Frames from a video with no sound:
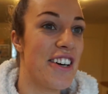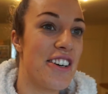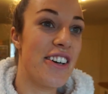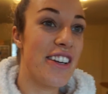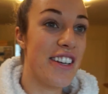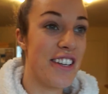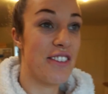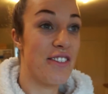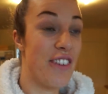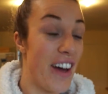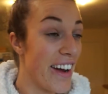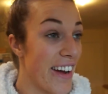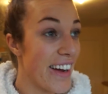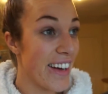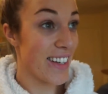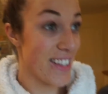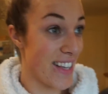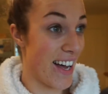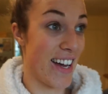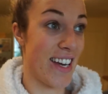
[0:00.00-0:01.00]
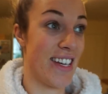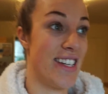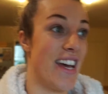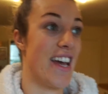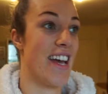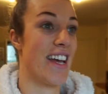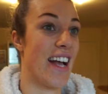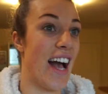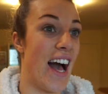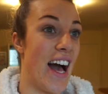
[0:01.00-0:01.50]
which is very
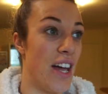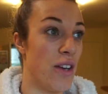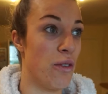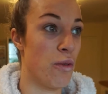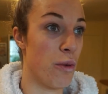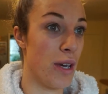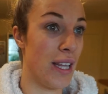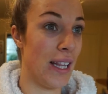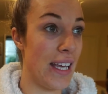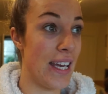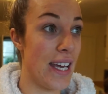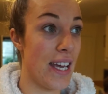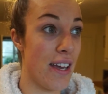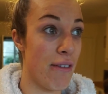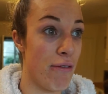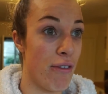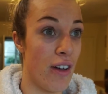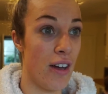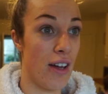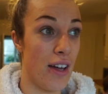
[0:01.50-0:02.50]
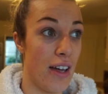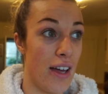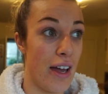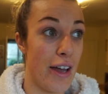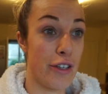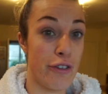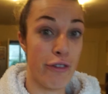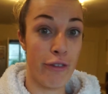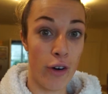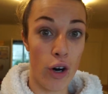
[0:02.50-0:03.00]
exciting. And we leave,
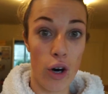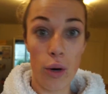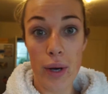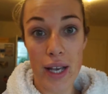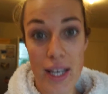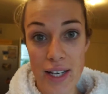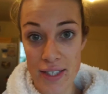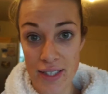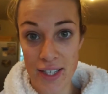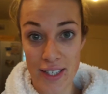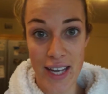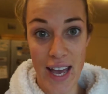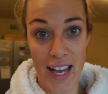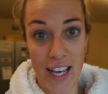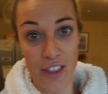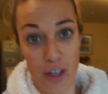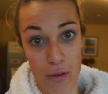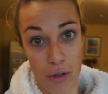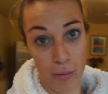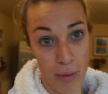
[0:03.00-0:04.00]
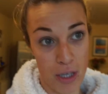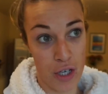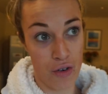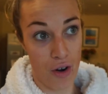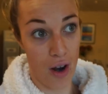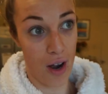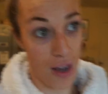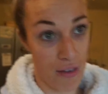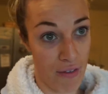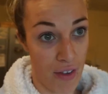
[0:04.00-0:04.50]
it's 4 weeks today that we'll be
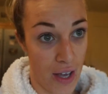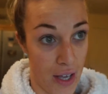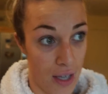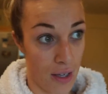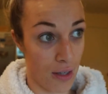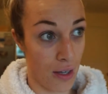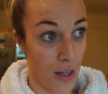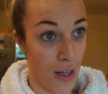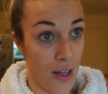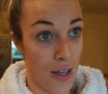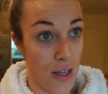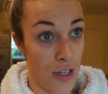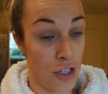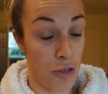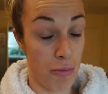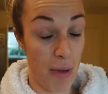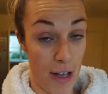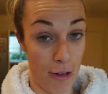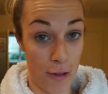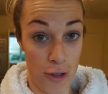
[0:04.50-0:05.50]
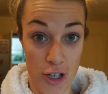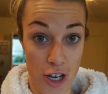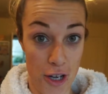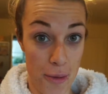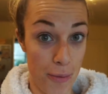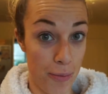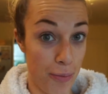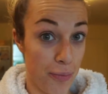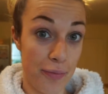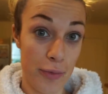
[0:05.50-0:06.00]
driving to
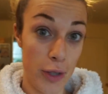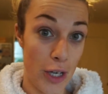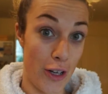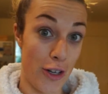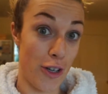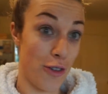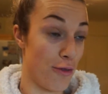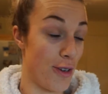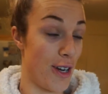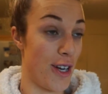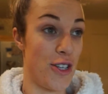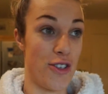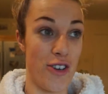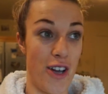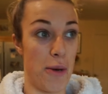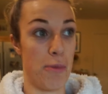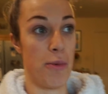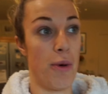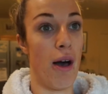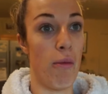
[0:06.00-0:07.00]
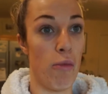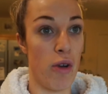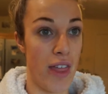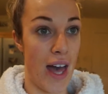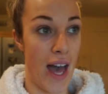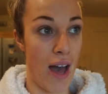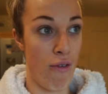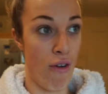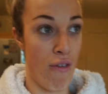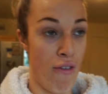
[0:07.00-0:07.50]
Belgium. We're going on a road trip and we're
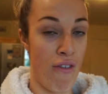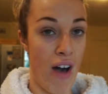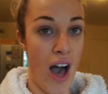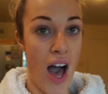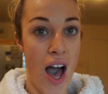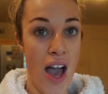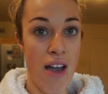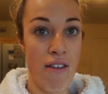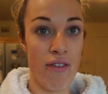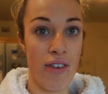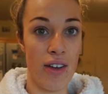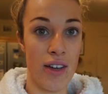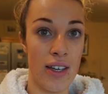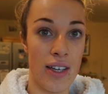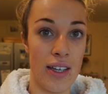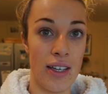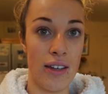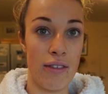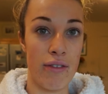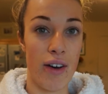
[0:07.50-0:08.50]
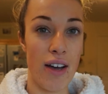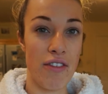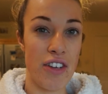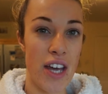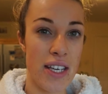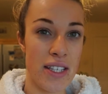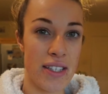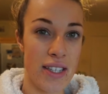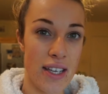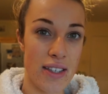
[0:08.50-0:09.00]
there for
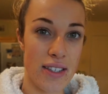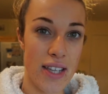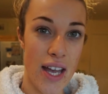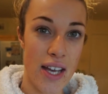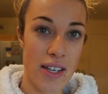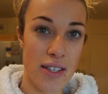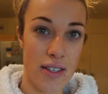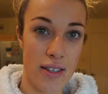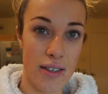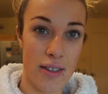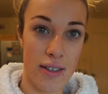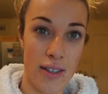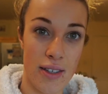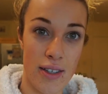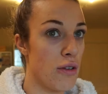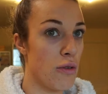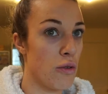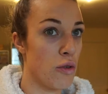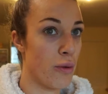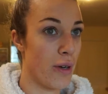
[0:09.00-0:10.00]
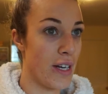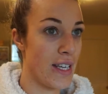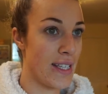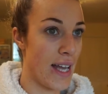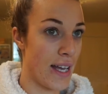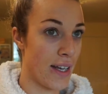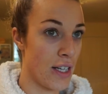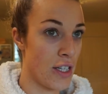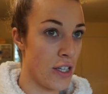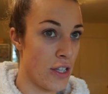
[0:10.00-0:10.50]
six days?
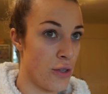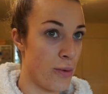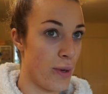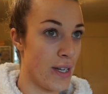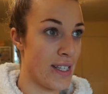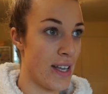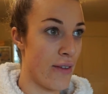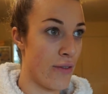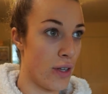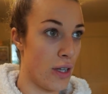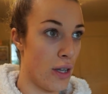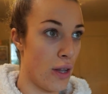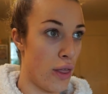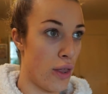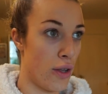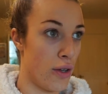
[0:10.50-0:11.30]
22nd to the 27th.